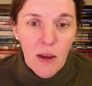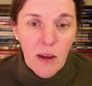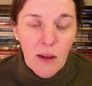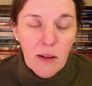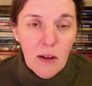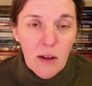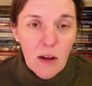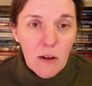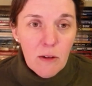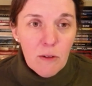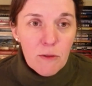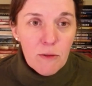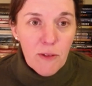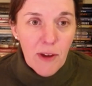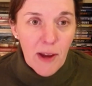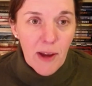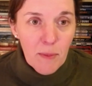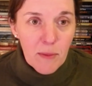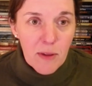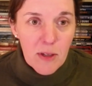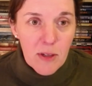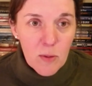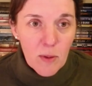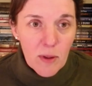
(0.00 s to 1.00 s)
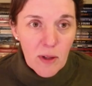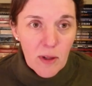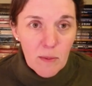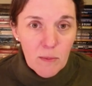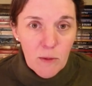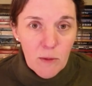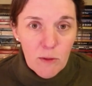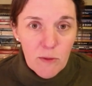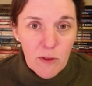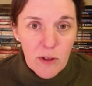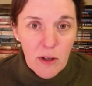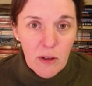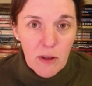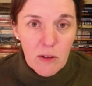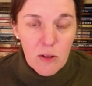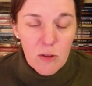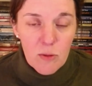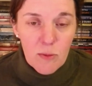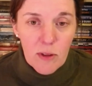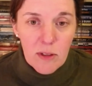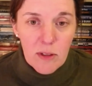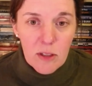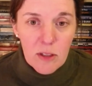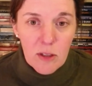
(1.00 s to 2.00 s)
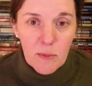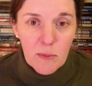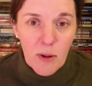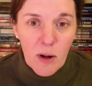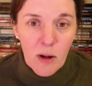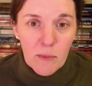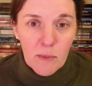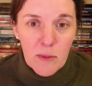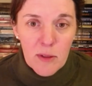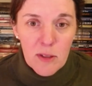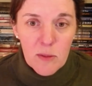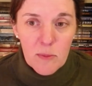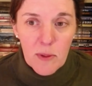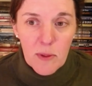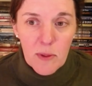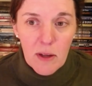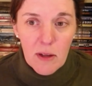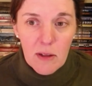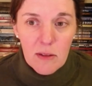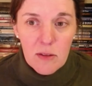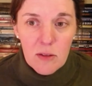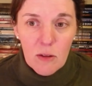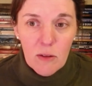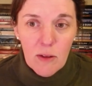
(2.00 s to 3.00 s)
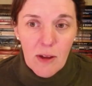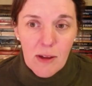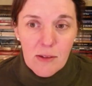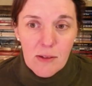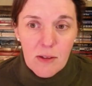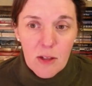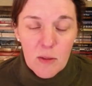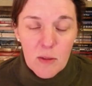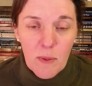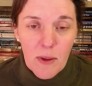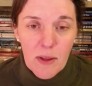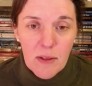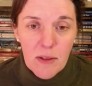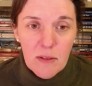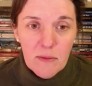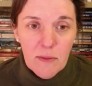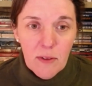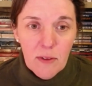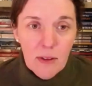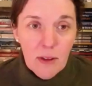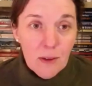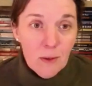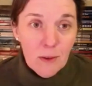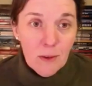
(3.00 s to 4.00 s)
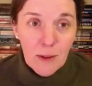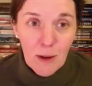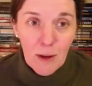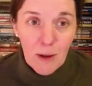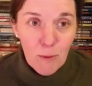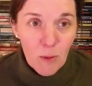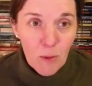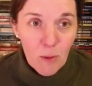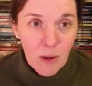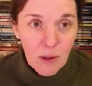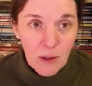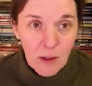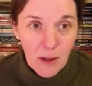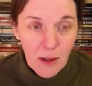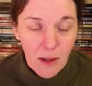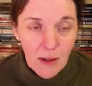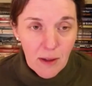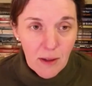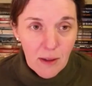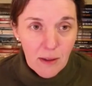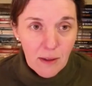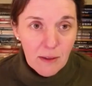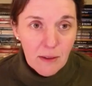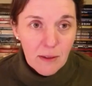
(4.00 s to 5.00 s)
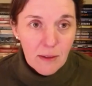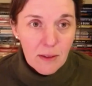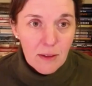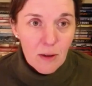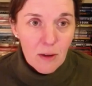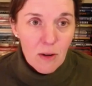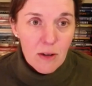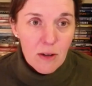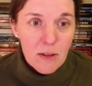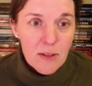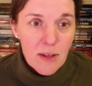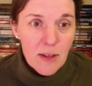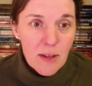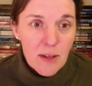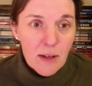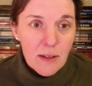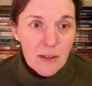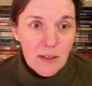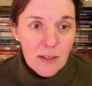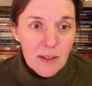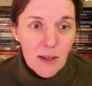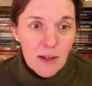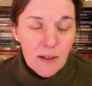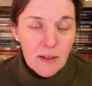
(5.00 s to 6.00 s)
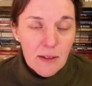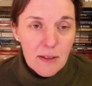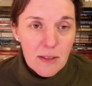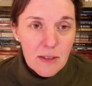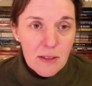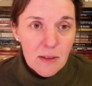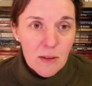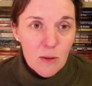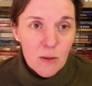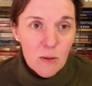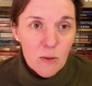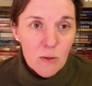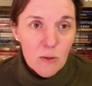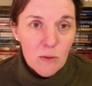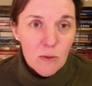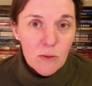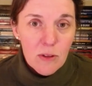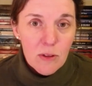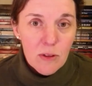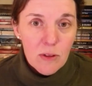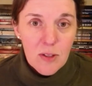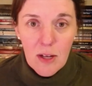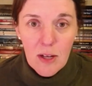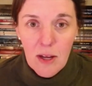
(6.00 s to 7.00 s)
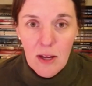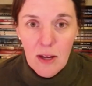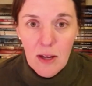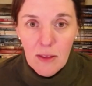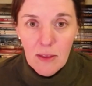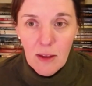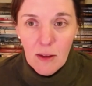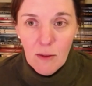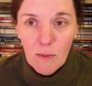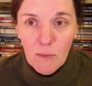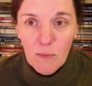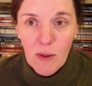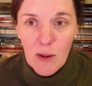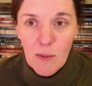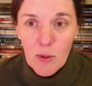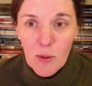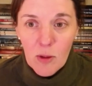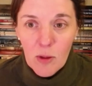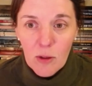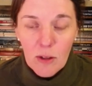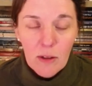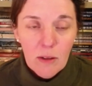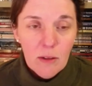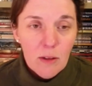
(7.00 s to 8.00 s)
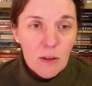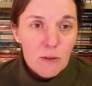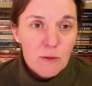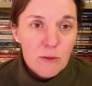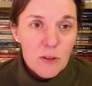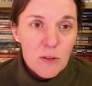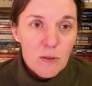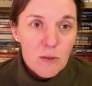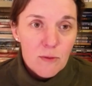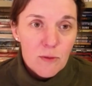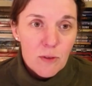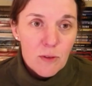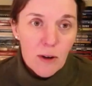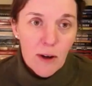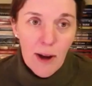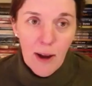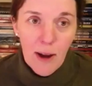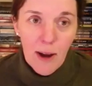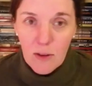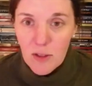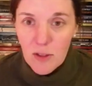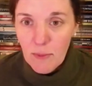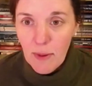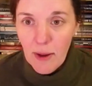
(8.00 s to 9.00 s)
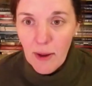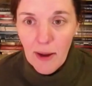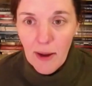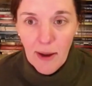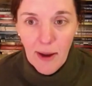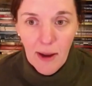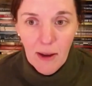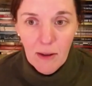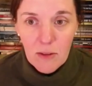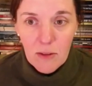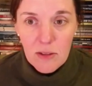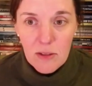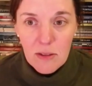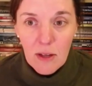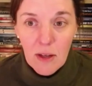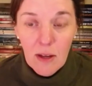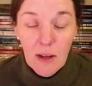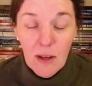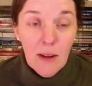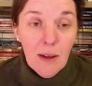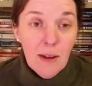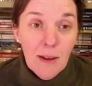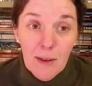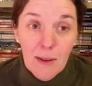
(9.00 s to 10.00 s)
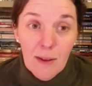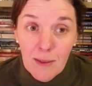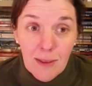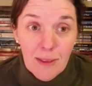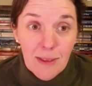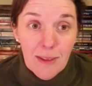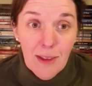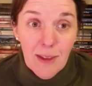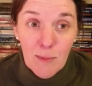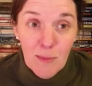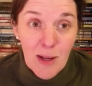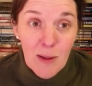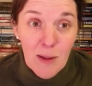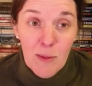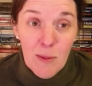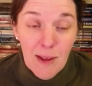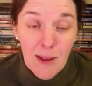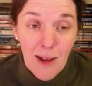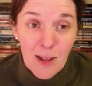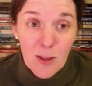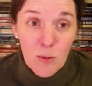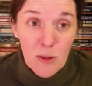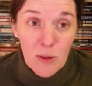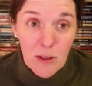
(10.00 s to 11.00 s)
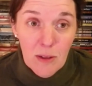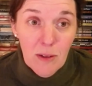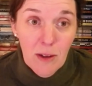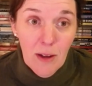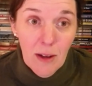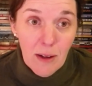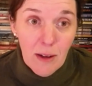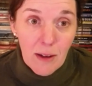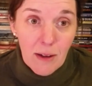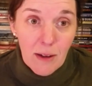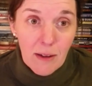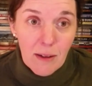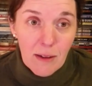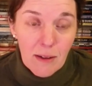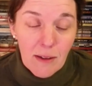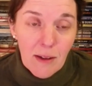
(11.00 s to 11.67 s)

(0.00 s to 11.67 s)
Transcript: young families want to move into those rental apartments because they're less expensive and they only have one kid and they're excited to get into the city, and then maybe they're going to look for a house and buy a house, then maybe that's what you needed.